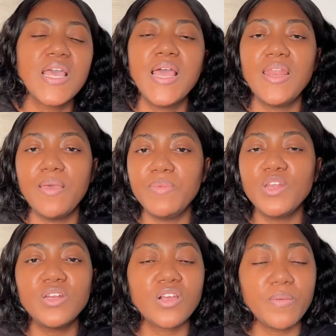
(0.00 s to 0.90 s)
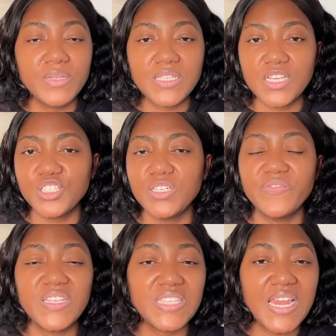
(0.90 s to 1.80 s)
let me know in the comment section
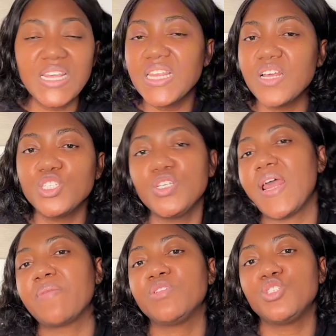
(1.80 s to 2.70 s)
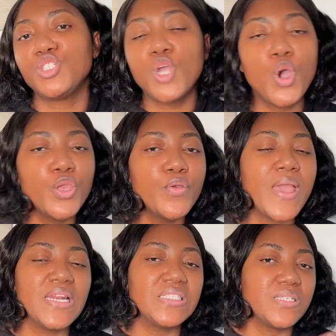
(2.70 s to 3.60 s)
if there's anything else you'd like me to show you,
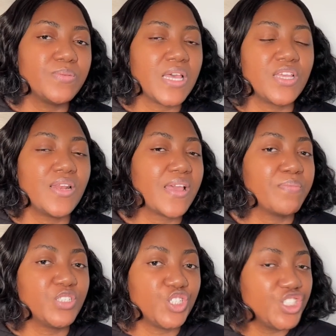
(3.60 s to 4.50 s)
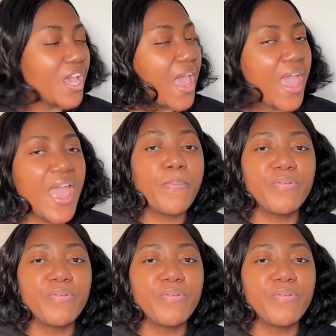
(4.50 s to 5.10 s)
any tips that you'd like me to share.